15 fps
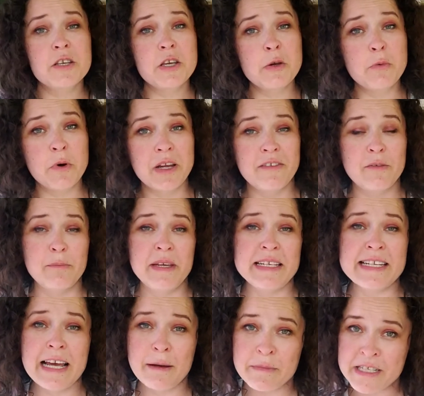so you won't even be
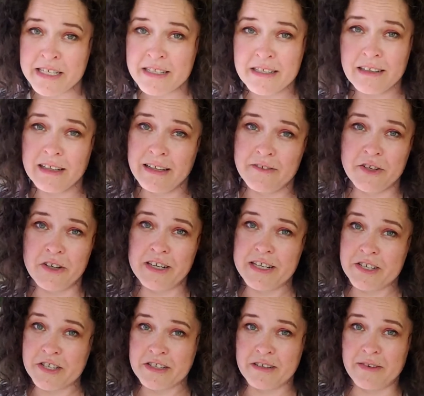tempted to leave dirty dishes